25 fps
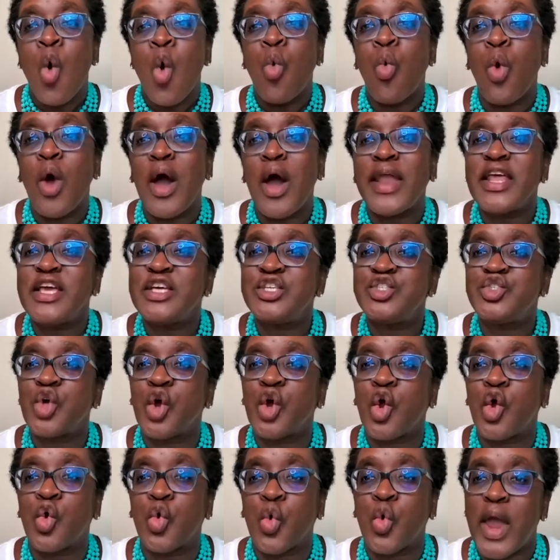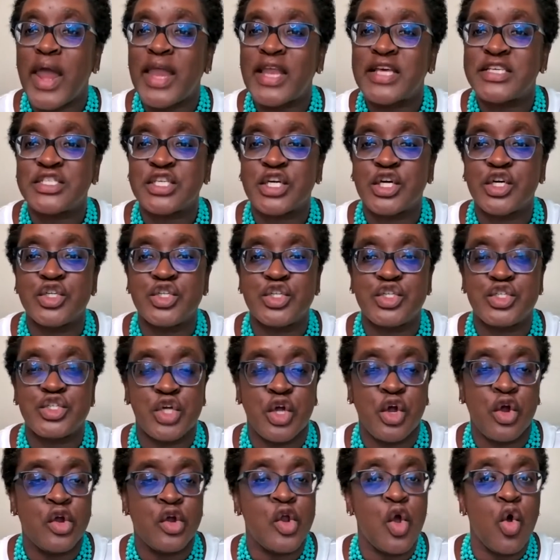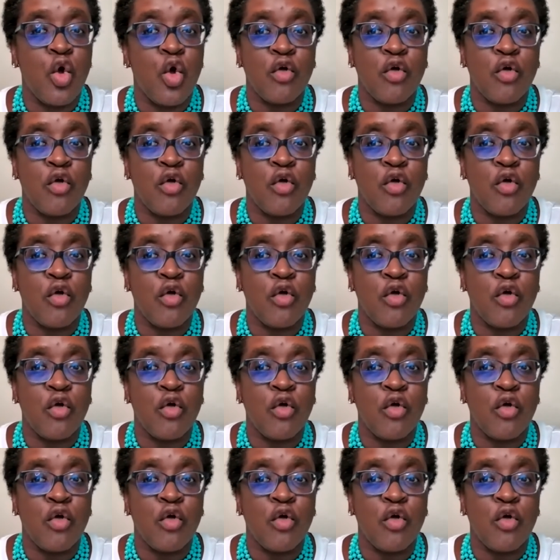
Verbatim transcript: what is your greatest concern